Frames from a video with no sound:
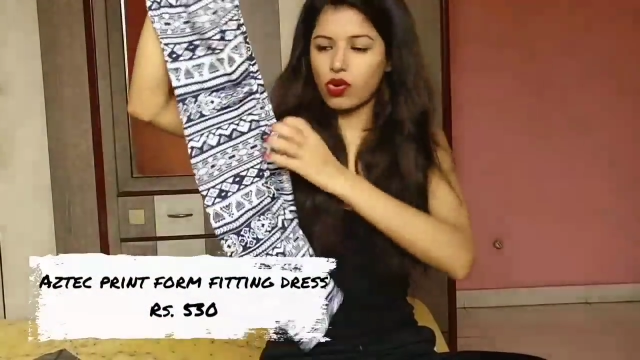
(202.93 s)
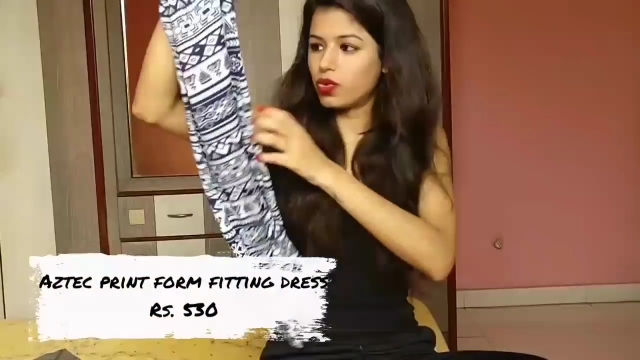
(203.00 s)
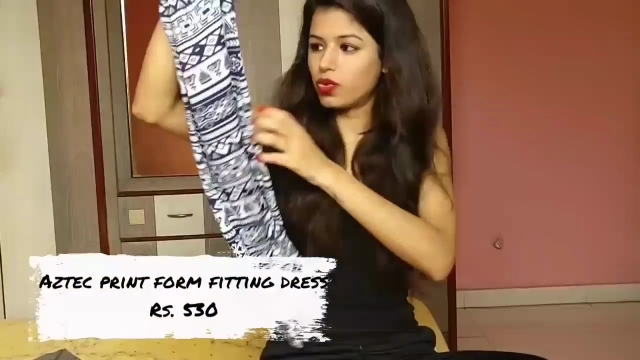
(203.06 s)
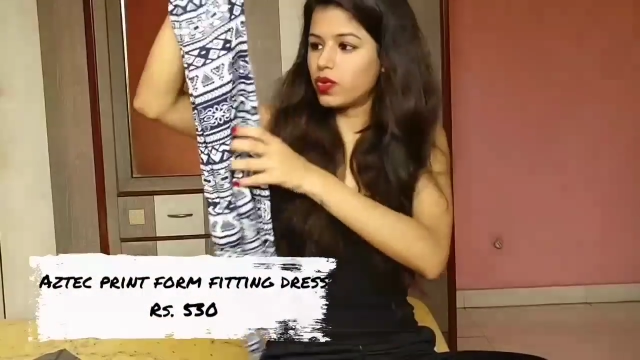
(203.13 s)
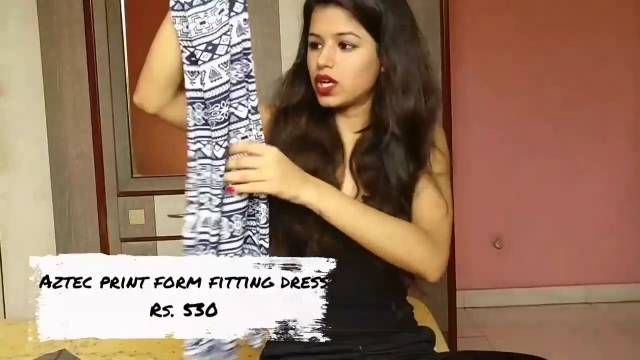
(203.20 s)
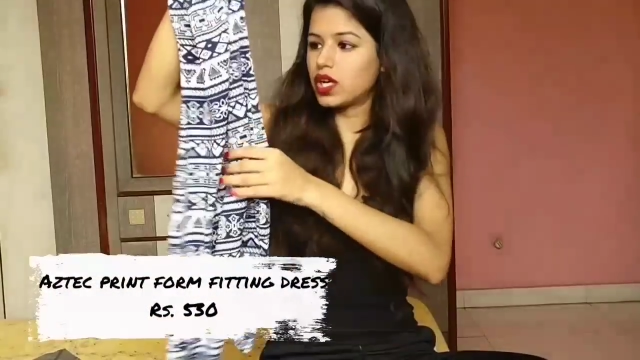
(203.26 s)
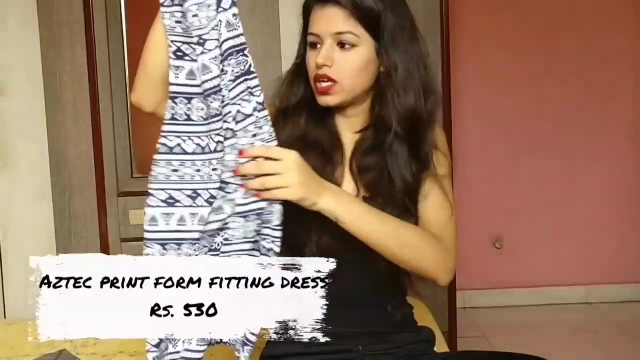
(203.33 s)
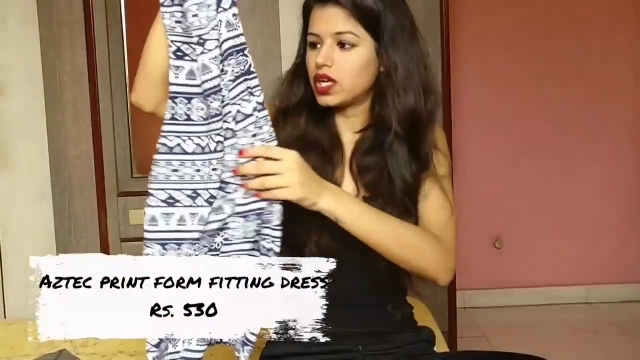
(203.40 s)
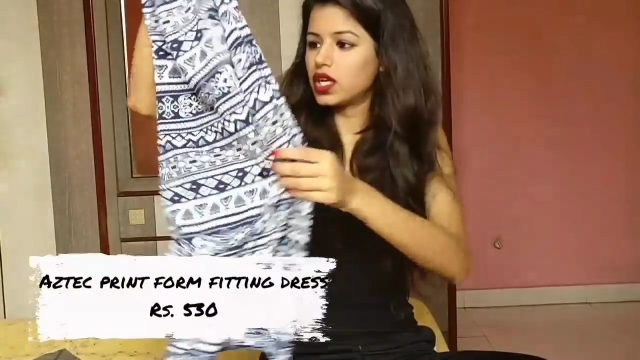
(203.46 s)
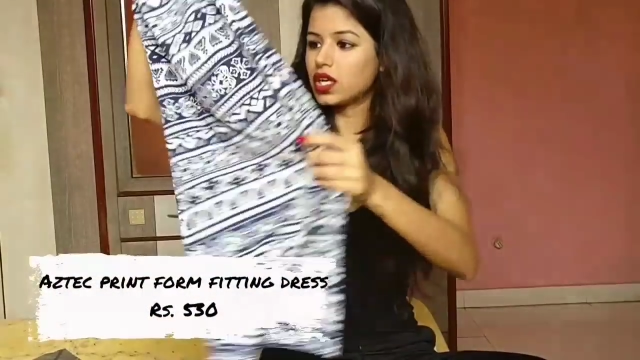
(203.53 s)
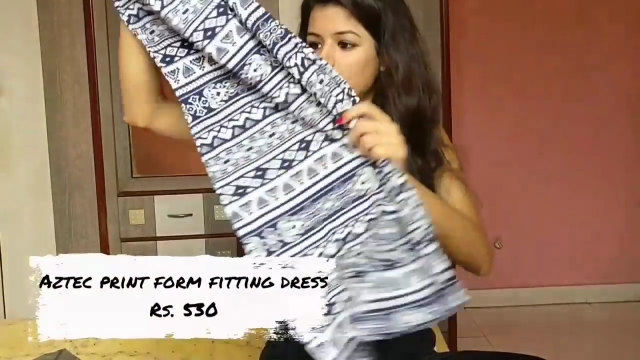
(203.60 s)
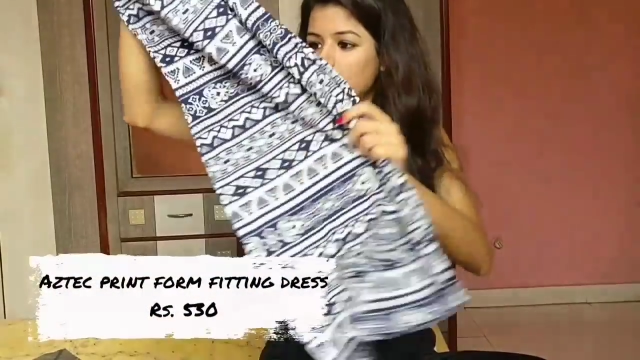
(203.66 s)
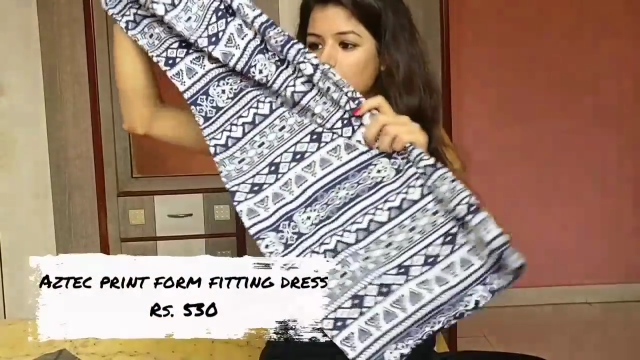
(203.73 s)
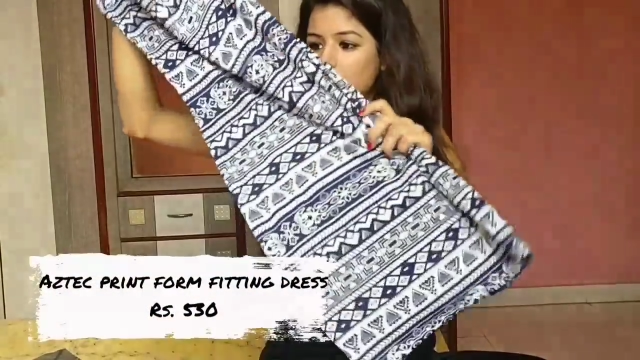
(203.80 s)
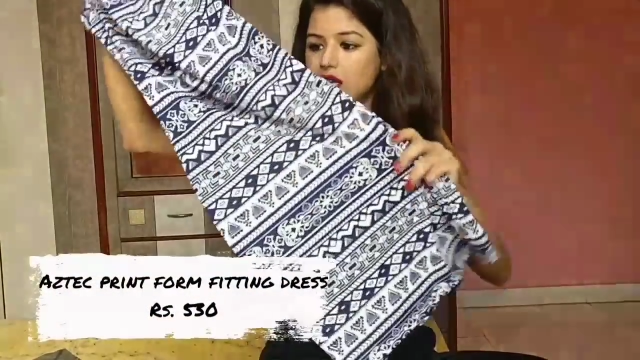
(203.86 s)
all over
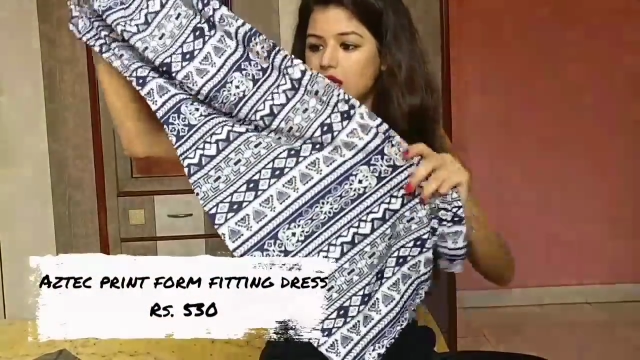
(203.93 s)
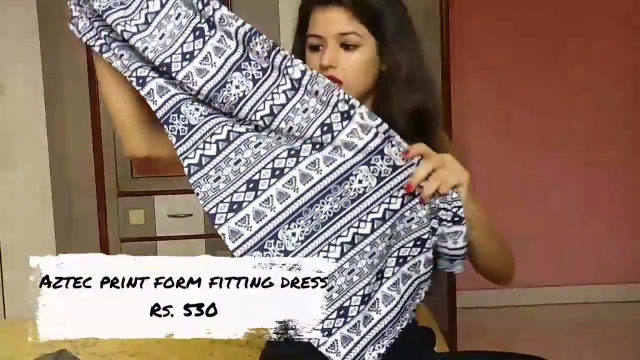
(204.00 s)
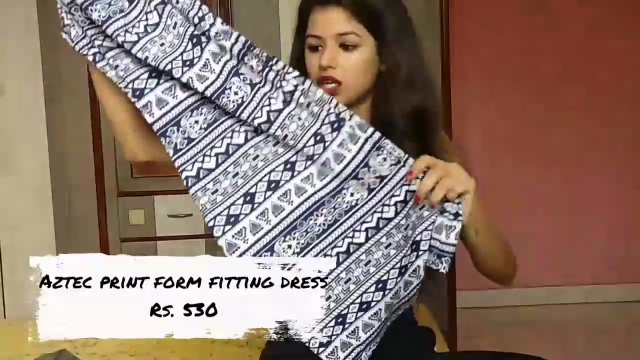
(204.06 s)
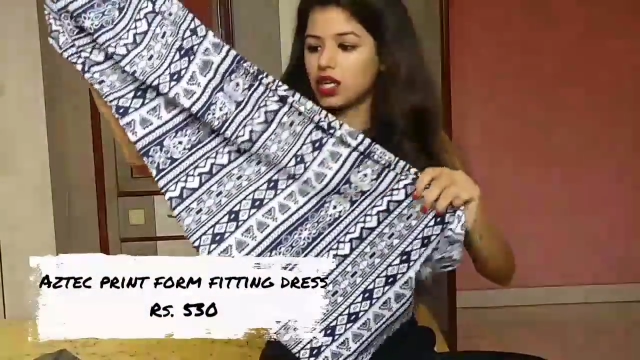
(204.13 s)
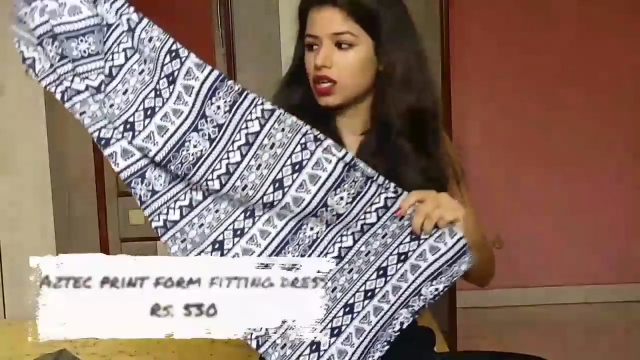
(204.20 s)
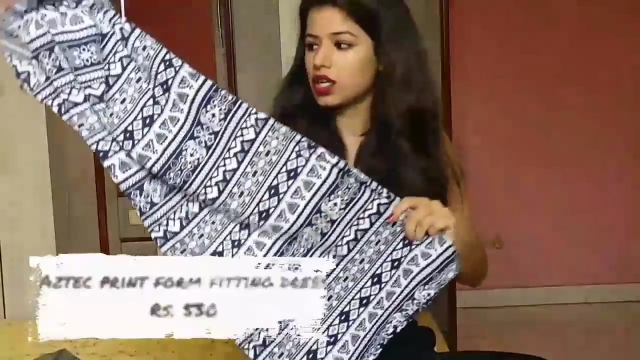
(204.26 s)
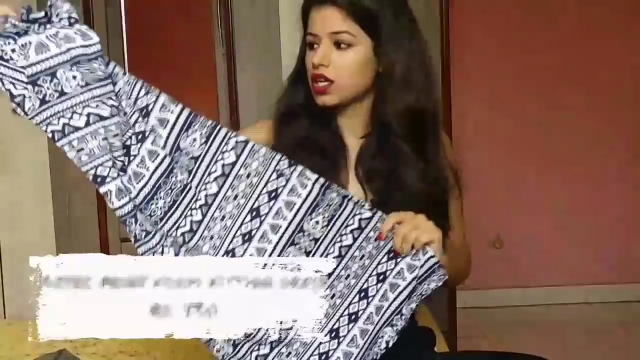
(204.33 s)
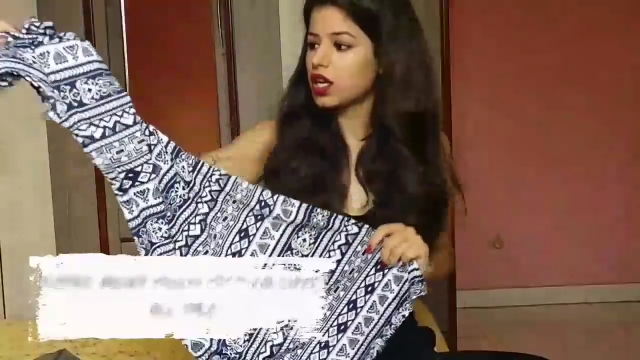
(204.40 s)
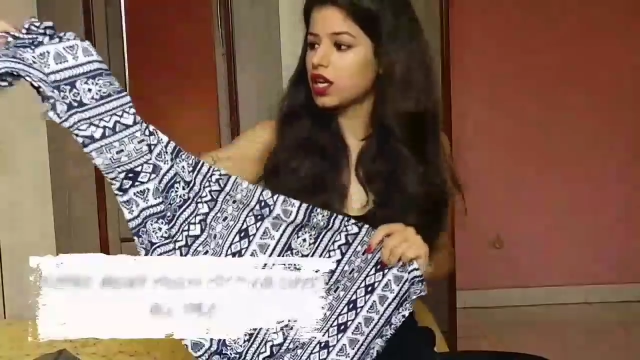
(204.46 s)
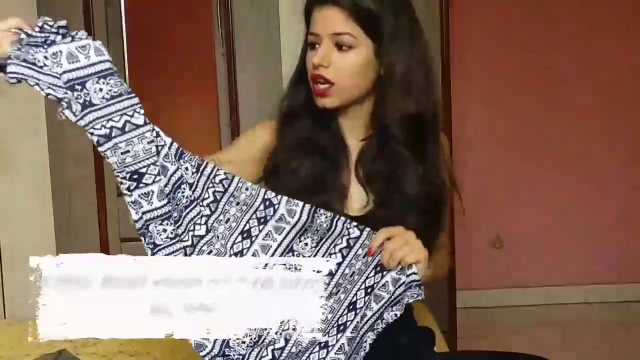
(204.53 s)
it and...